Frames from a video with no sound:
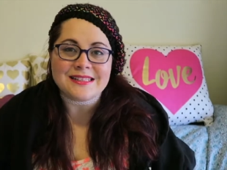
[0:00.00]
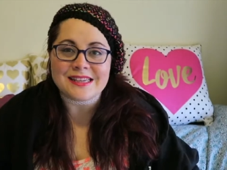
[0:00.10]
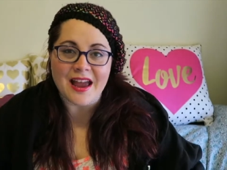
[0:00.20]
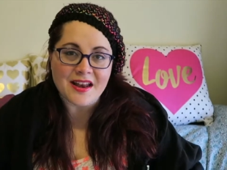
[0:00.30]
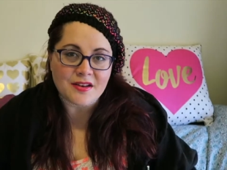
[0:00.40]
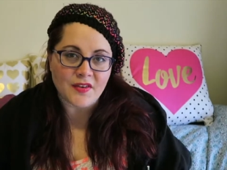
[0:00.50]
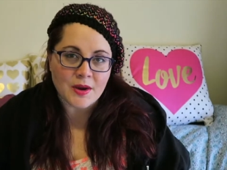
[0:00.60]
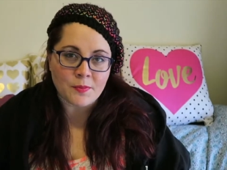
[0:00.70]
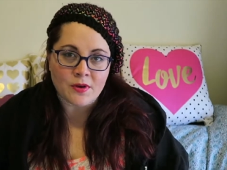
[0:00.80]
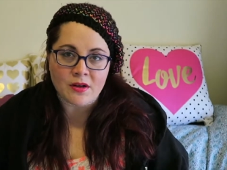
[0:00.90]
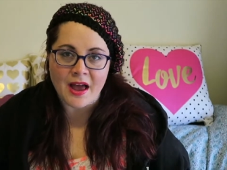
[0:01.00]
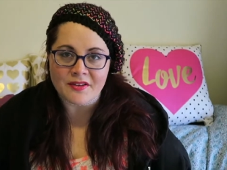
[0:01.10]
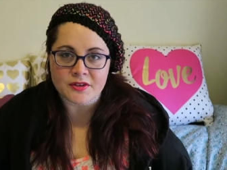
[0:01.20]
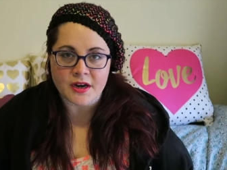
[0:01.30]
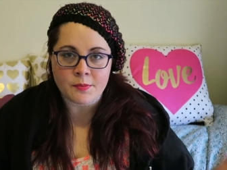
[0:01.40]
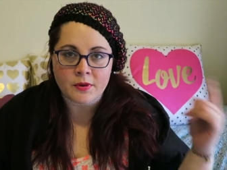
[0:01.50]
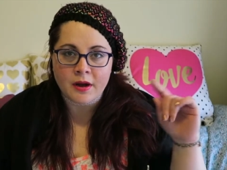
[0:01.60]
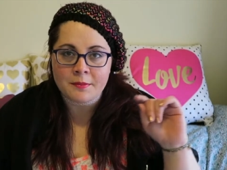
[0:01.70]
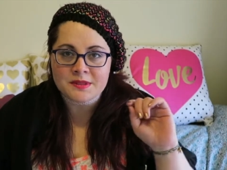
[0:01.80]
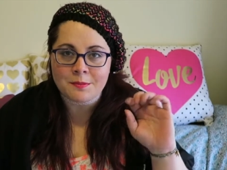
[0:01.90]
It is the end of April. After April
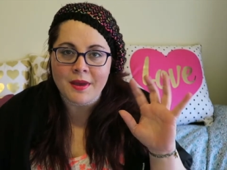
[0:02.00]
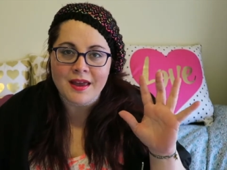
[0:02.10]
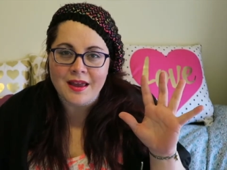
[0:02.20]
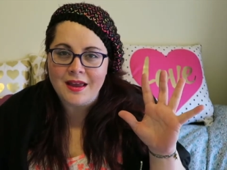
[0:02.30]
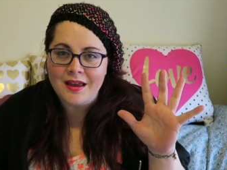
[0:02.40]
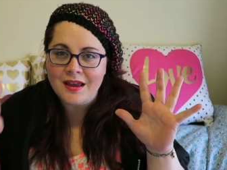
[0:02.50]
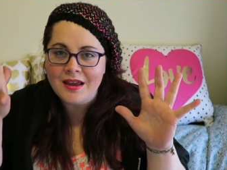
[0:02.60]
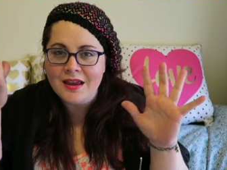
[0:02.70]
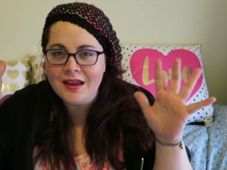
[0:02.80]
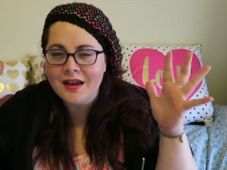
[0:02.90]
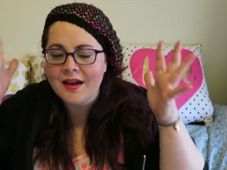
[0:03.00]
comes May.